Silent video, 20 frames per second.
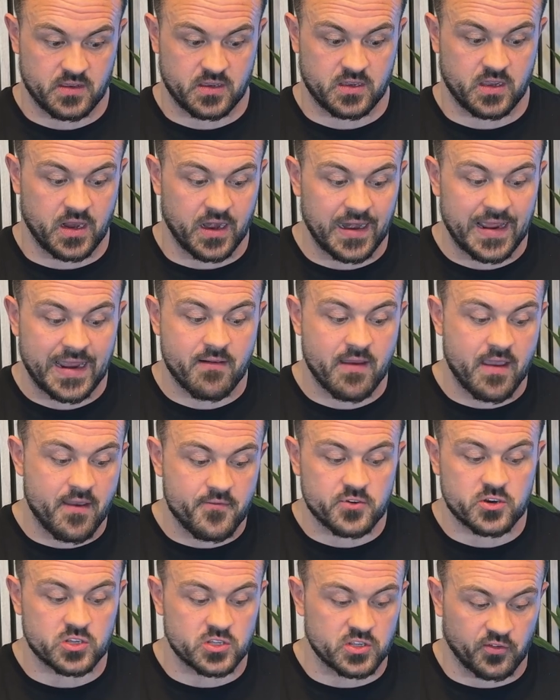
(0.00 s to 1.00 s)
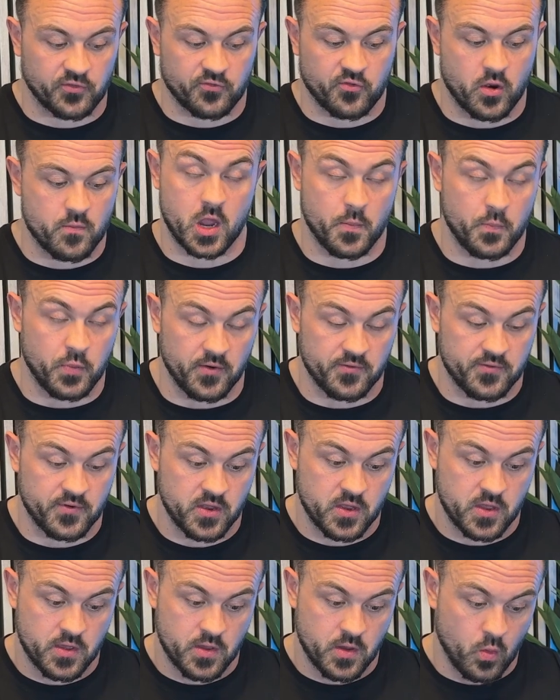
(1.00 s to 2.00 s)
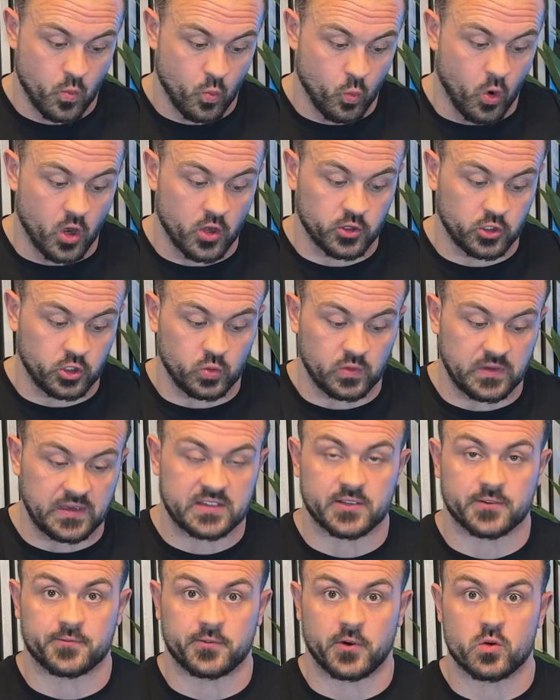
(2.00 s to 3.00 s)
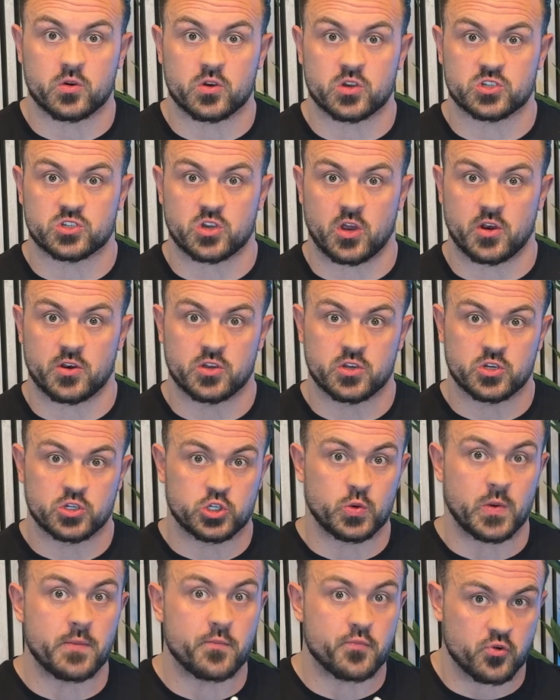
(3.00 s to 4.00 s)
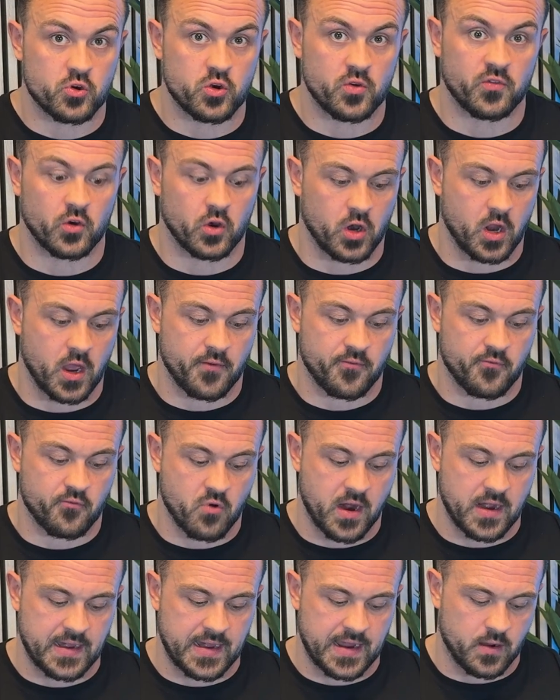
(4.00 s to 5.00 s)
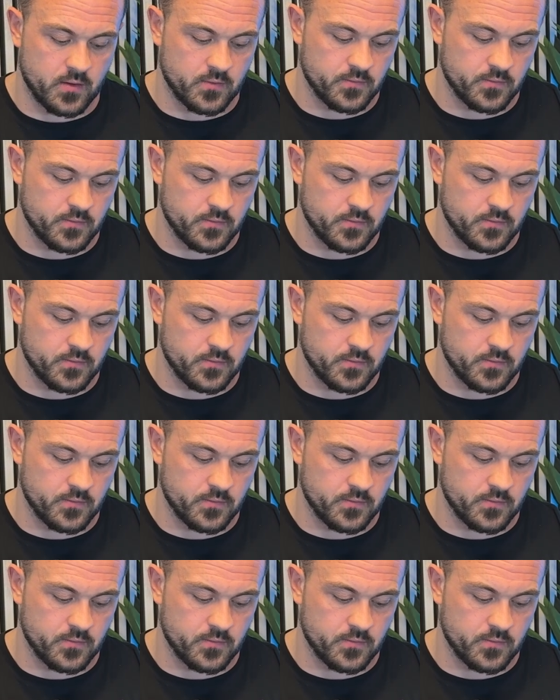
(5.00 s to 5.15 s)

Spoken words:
clear evidence from above what you need to focus on to improve your life right now.